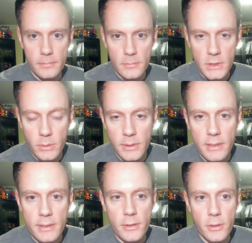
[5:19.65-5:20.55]
So in
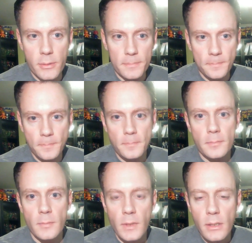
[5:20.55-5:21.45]
this issue,
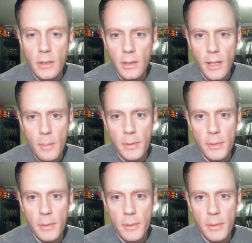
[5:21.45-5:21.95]
Galan